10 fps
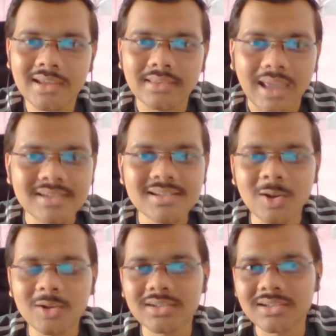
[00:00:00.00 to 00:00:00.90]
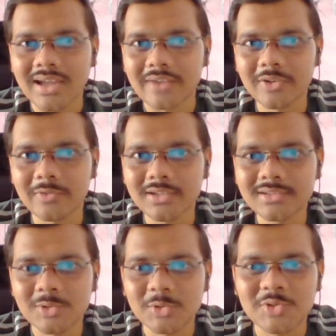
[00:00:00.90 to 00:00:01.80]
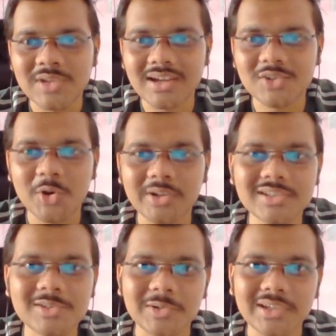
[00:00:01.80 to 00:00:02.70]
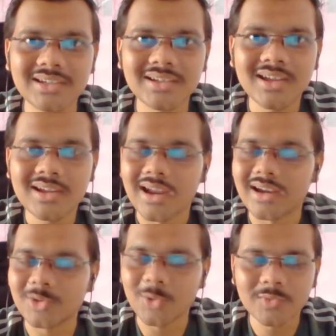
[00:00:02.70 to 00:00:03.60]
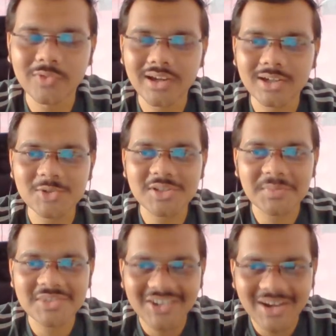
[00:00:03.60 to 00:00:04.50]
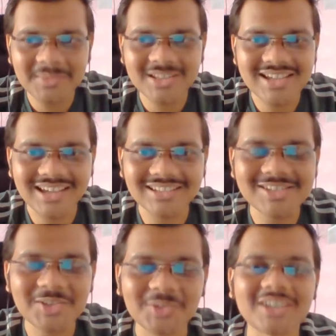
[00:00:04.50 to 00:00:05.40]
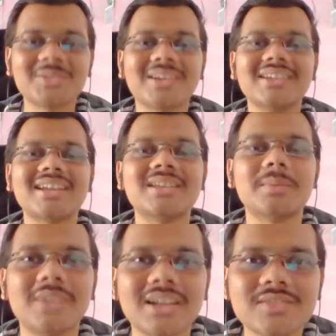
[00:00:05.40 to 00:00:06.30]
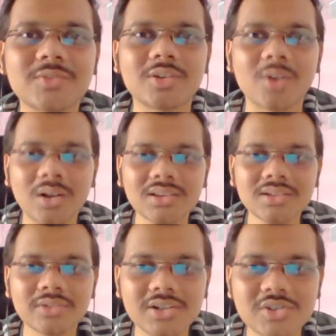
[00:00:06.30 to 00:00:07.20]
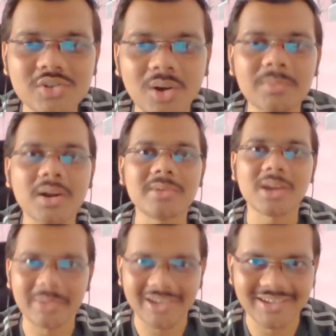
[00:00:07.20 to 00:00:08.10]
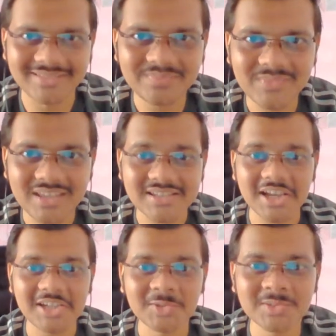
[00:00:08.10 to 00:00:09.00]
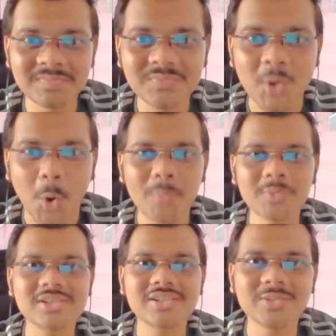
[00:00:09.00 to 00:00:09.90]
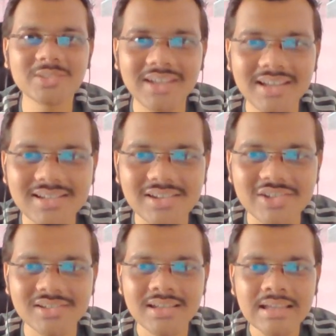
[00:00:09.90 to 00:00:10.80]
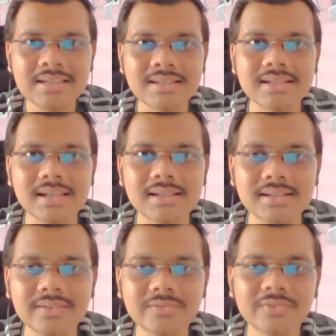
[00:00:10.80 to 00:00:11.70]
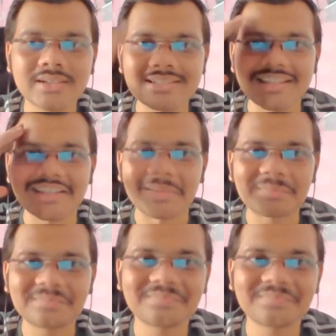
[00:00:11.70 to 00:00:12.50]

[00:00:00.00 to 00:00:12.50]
Thanks a lot everyone who had joined us today, and don't forget to subscribe the channel so that you can get the updates for all the workshop coming up ahead. Stay tuned. Hope to see you in the next session. Stay safe. Take care.